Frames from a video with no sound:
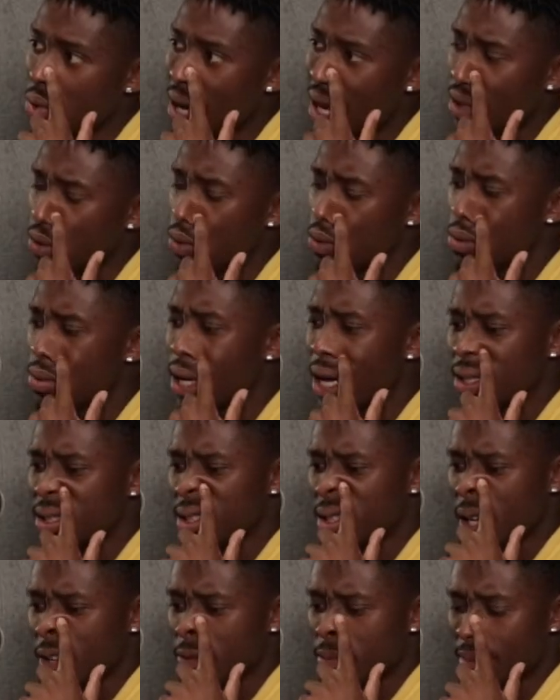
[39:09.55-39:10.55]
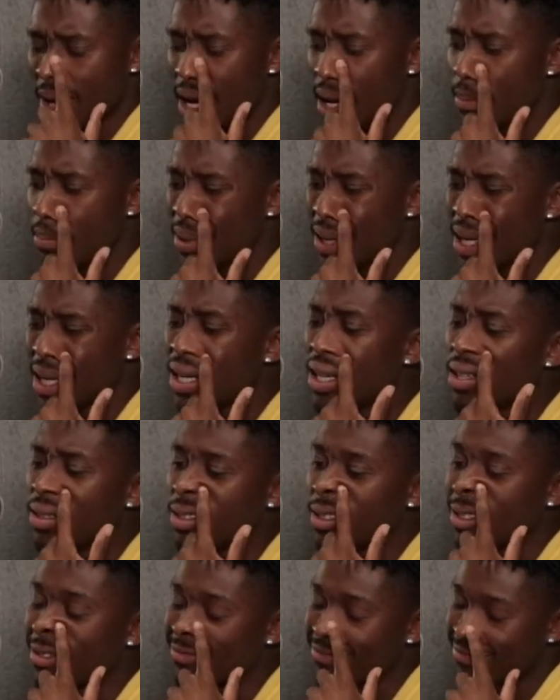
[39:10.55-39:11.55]
all that stuff, man. Being
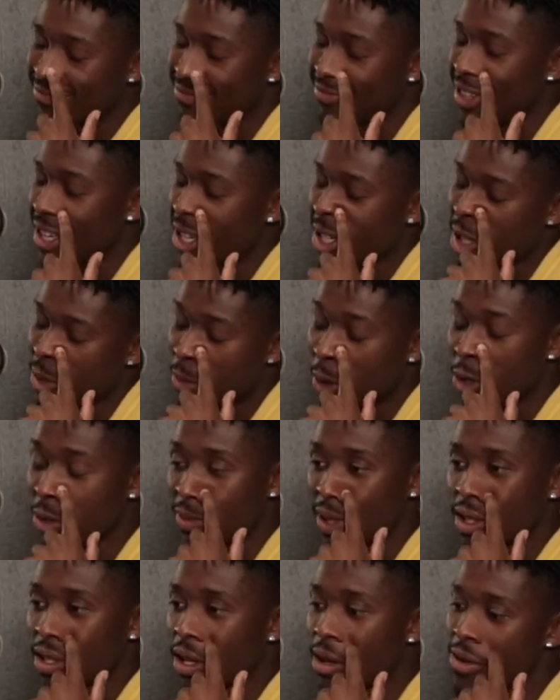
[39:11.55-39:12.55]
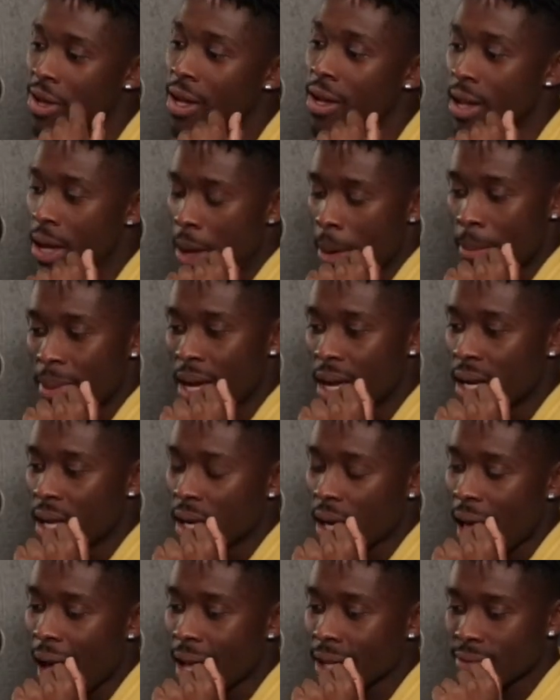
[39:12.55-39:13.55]
in, expose myself here. Being
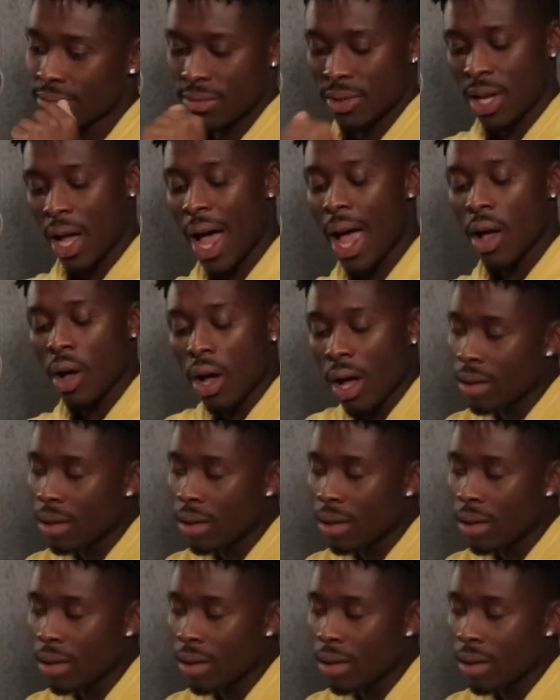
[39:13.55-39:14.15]
in like tight